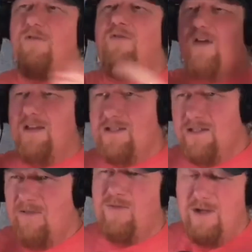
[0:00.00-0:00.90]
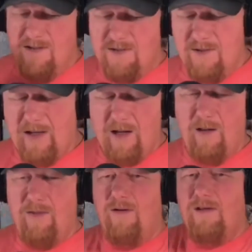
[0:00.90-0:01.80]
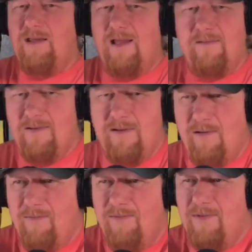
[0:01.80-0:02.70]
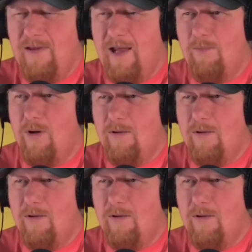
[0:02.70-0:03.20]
fits. It fits. So you got you got them all.